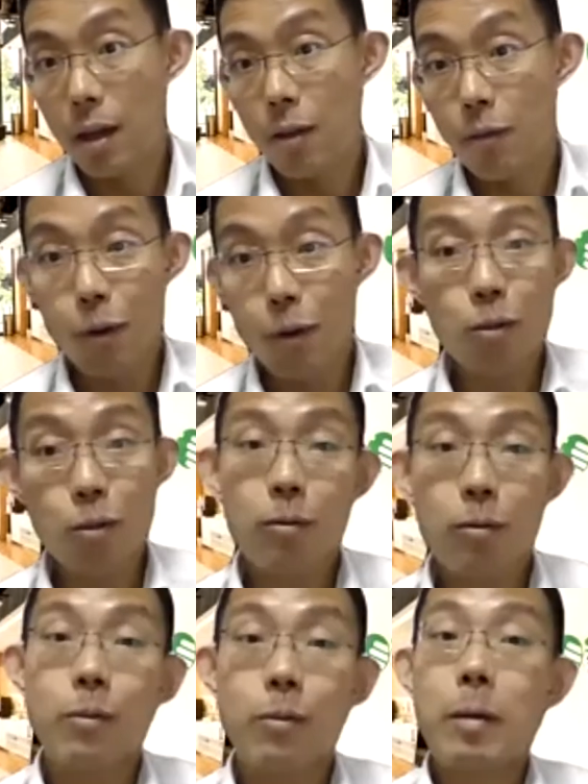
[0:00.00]

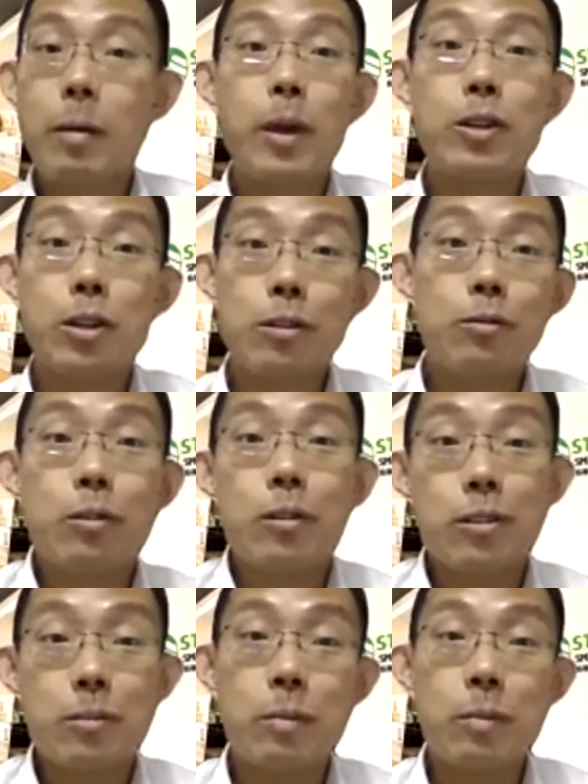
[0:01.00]
For my patients who have
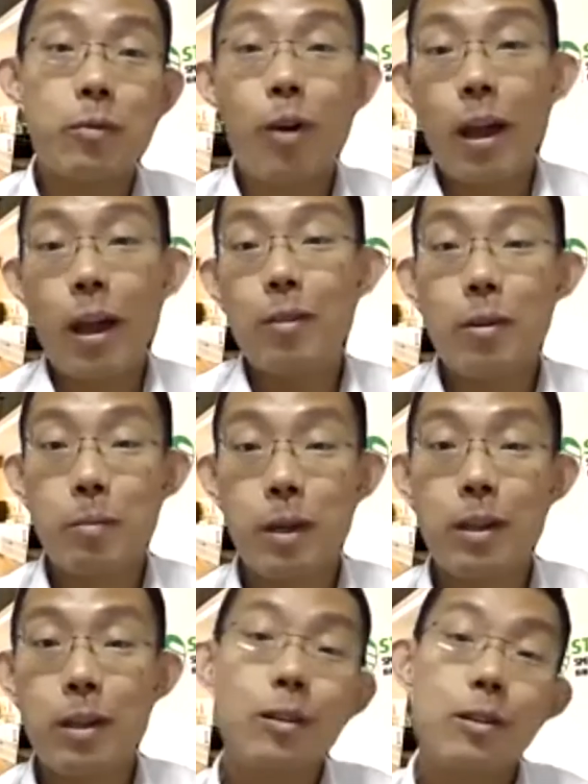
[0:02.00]
seen before, I keep
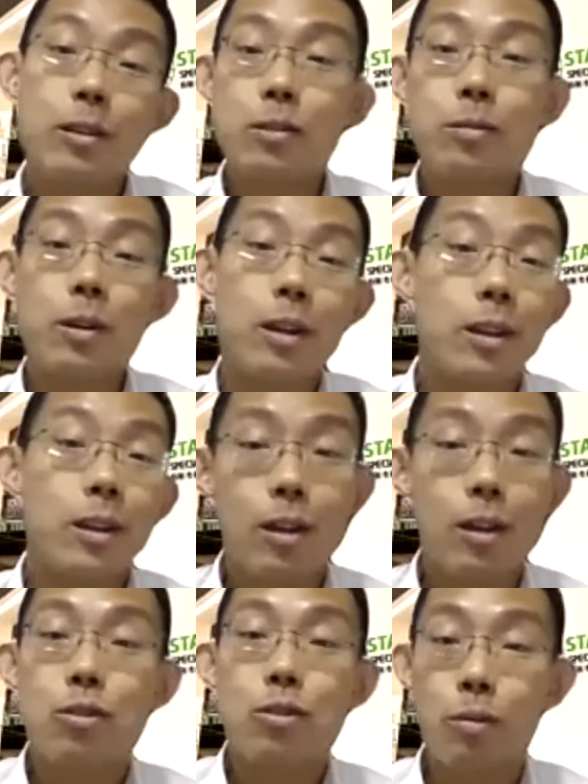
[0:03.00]
repeating this for the
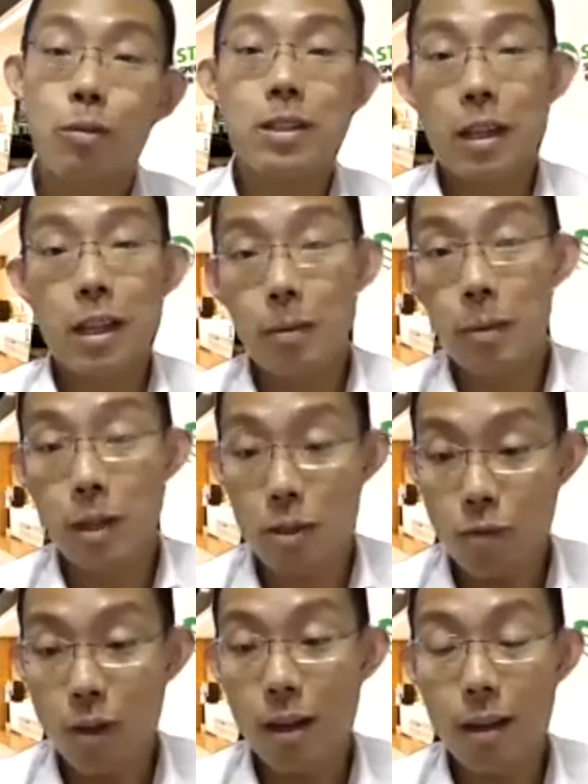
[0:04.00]
ears, shoulders and hip in a
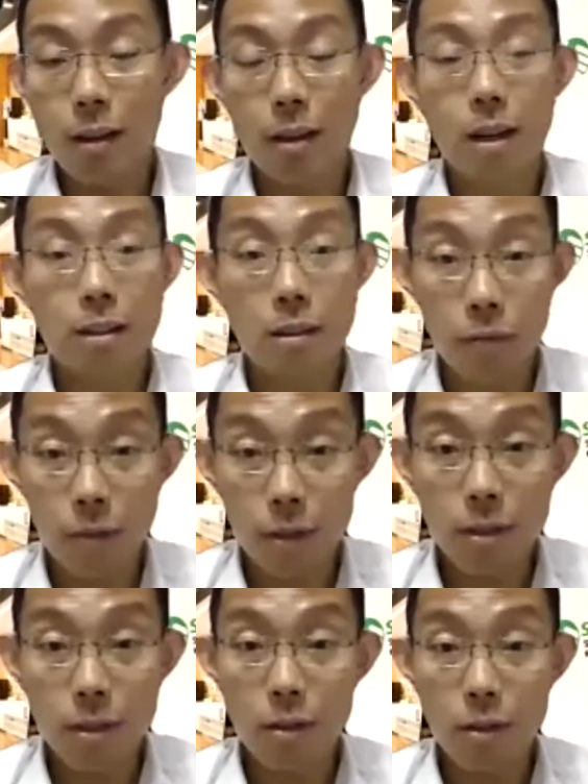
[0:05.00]
straight line. Okay, that's the
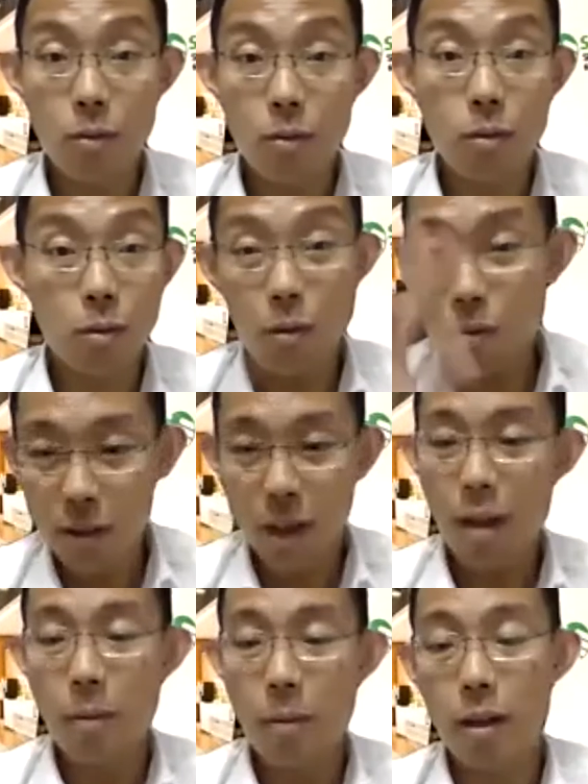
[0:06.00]
first thing you do. Don't
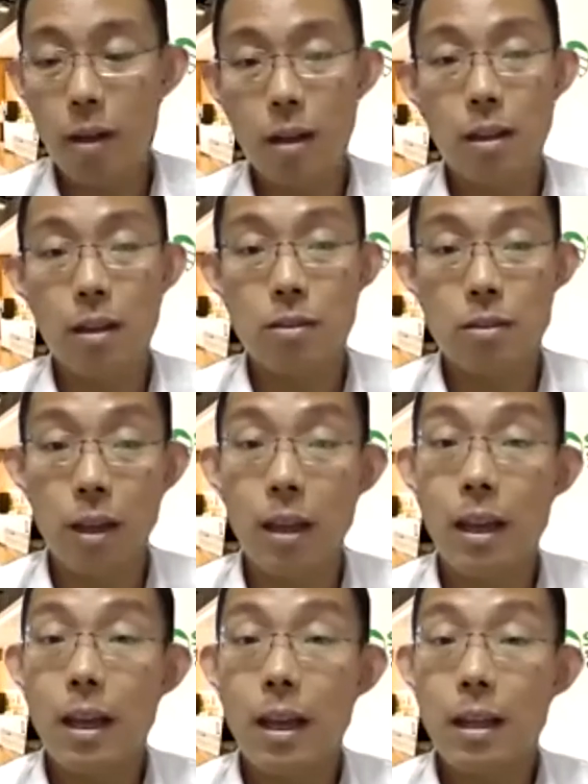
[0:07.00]
care about the other things, okay?
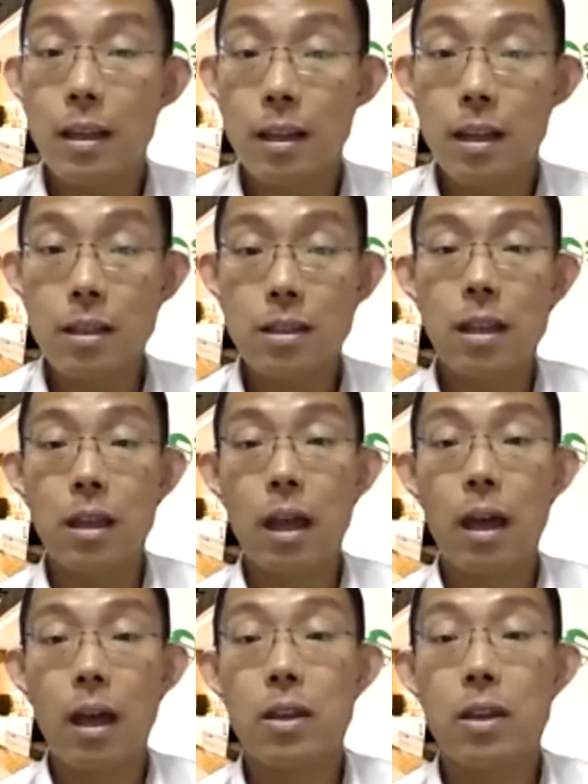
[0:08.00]
The next thing,
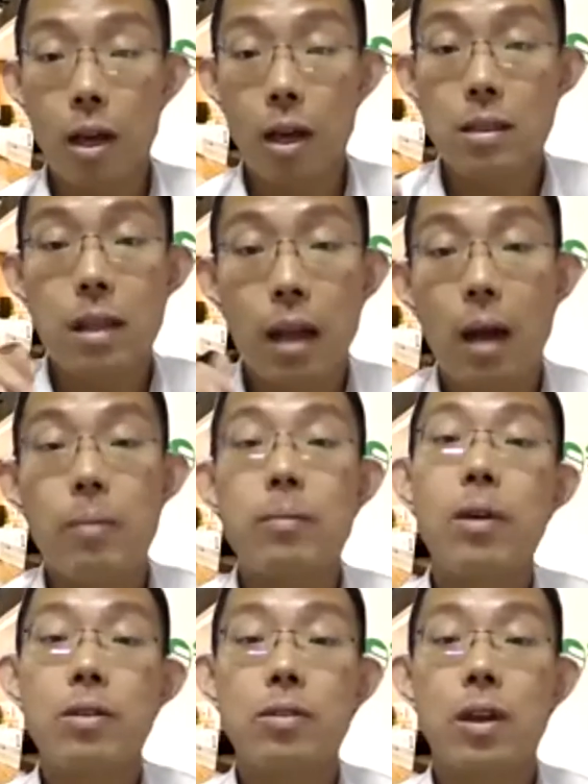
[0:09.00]
adjust the
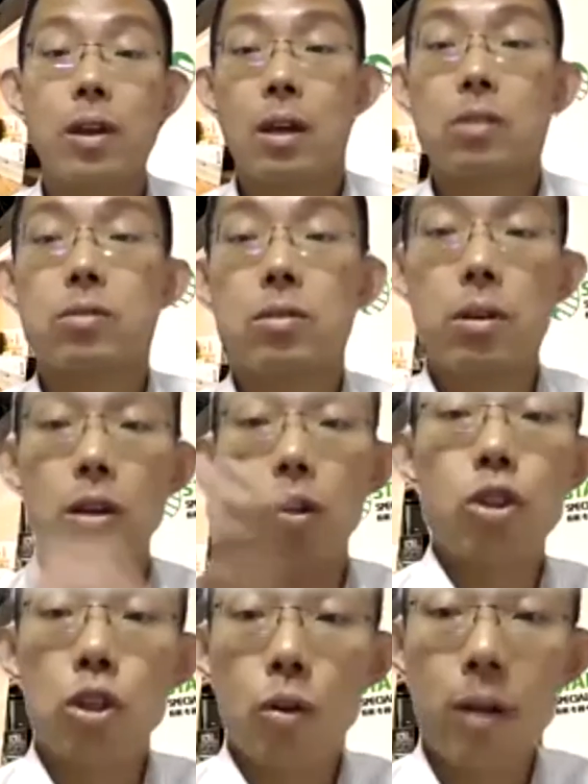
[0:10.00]
armrest so that your
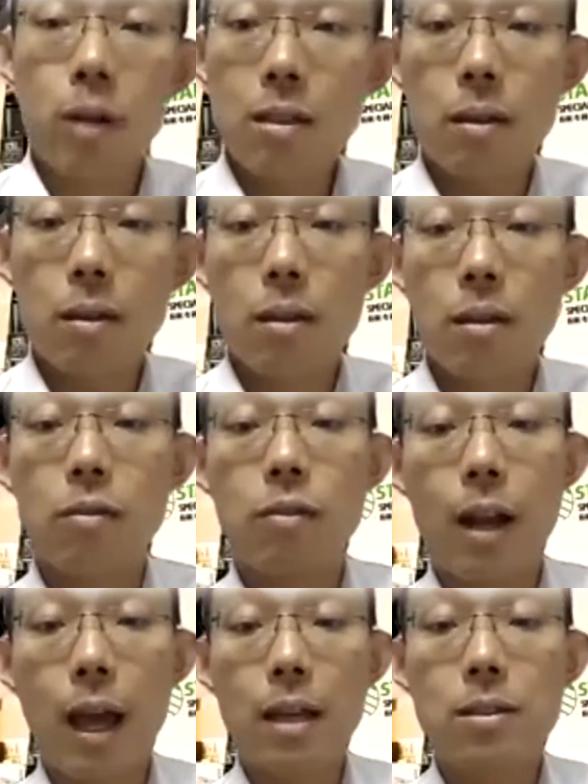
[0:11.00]
shoulders is
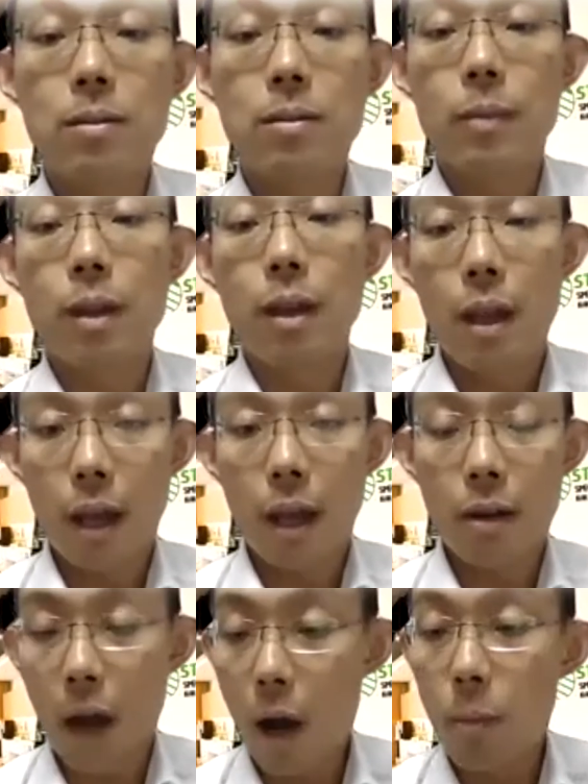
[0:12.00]
relaxed and
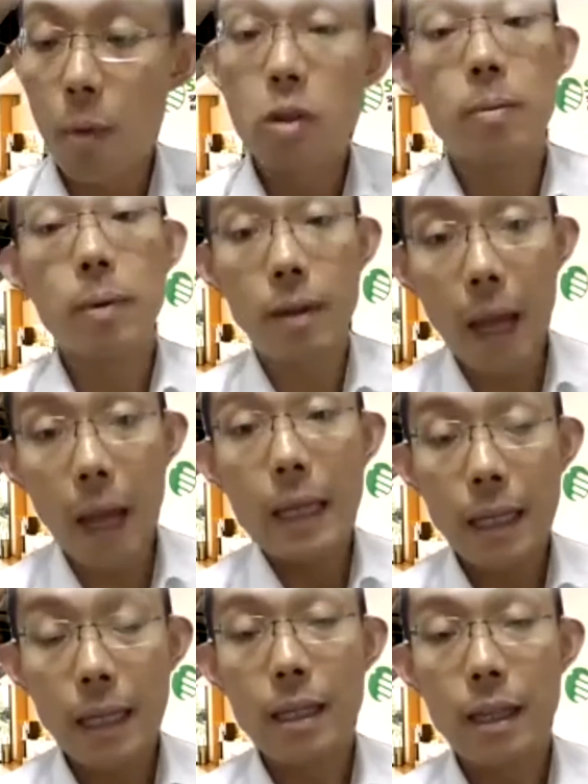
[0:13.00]
the elbow is about
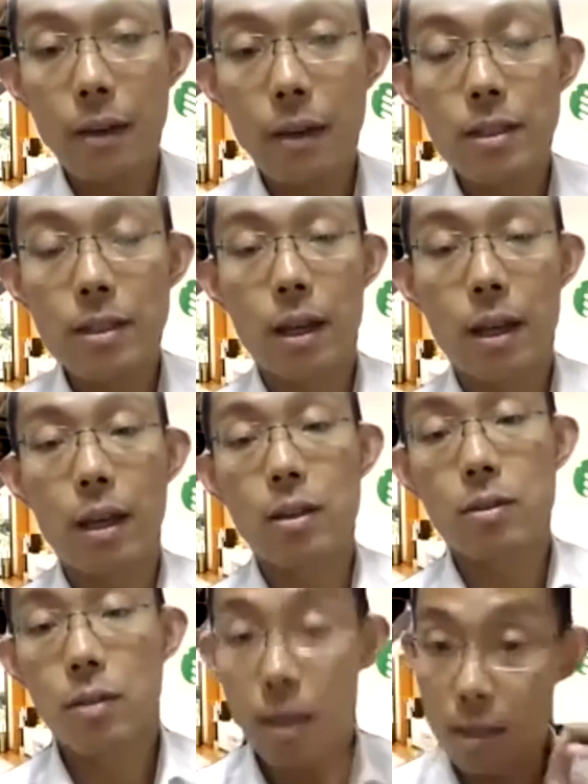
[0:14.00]
90 degrees, okay?
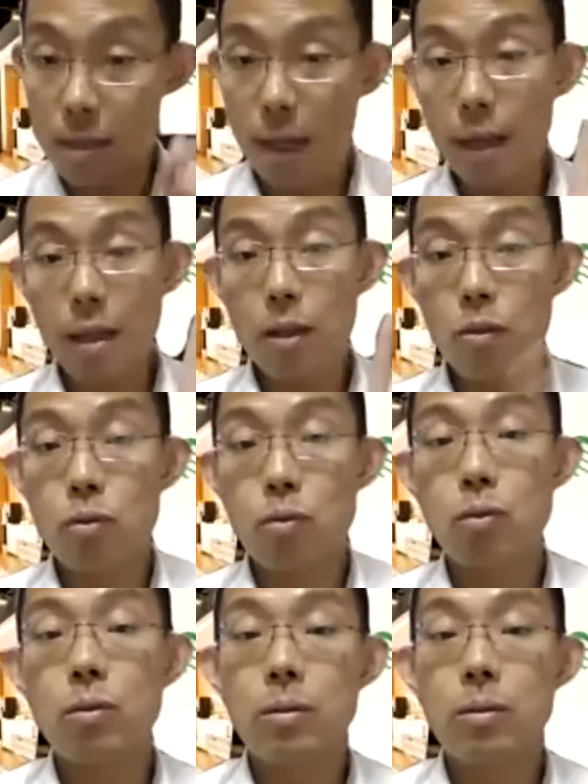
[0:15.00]
So that's the second thing you do.